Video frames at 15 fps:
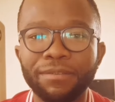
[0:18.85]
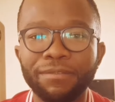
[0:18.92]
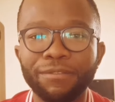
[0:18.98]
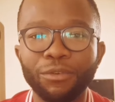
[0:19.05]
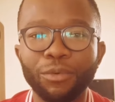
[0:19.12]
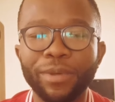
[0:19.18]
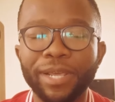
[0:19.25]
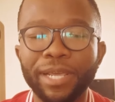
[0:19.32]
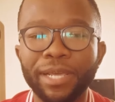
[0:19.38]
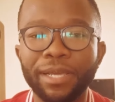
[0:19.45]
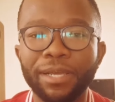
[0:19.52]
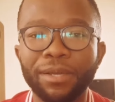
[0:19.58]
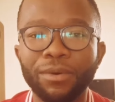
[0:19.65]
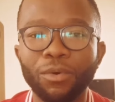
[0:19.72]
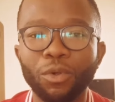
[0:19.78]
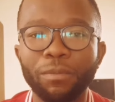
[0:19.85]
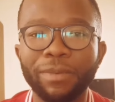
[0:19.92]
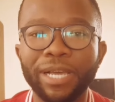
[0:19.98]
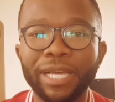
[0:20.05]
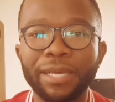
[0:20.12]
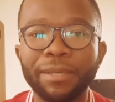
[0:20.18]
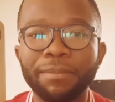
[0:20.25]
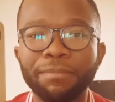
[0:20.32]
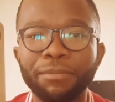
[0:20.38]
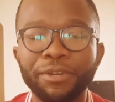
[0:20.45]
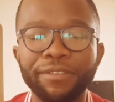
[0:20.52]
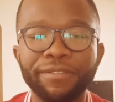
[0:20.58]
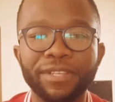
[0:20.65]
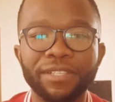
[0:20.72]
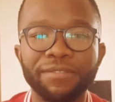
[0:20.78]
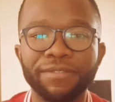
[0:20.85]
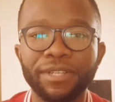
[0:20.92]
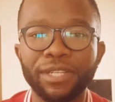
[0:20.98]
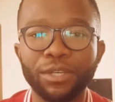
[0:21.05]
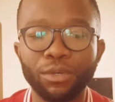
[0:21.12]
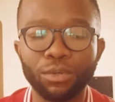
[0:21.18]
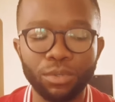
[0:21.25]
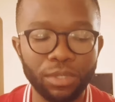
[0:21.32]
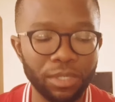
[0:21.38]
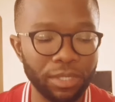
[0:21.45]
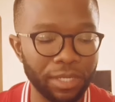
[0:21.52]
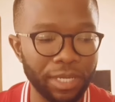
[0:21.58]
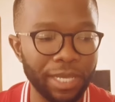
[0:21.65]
viewing all my previous videos.